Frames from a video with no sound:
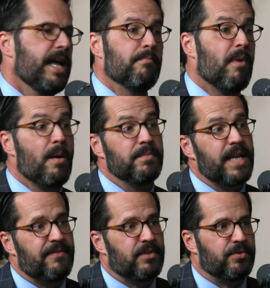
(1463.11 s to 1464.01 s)
and
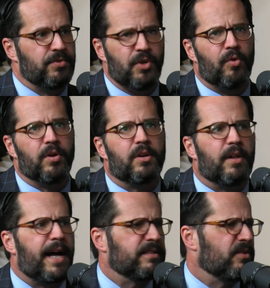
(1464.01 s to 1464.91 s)
moms have to do yoga
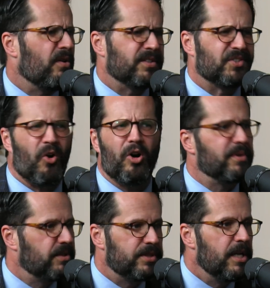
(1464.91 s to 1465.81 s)
class and all this
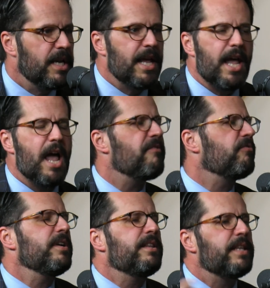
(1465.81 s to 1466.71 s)
garbage
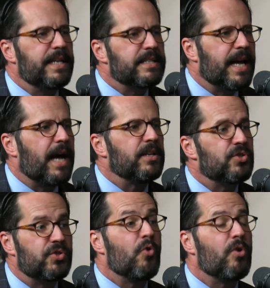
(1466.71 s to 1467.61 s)
everything has
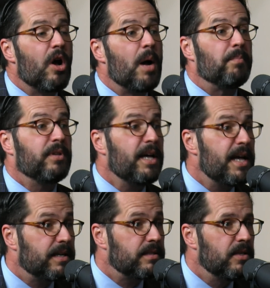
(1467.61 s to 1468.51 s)
gotten so
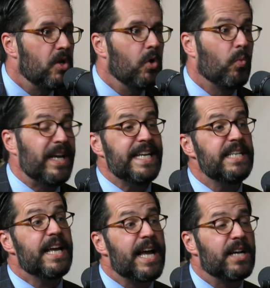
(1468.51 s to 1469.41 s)
complex, we
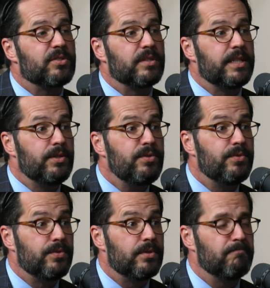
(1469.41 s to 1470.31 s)
need to actually
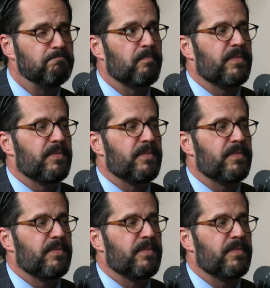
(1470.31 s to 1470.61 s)
use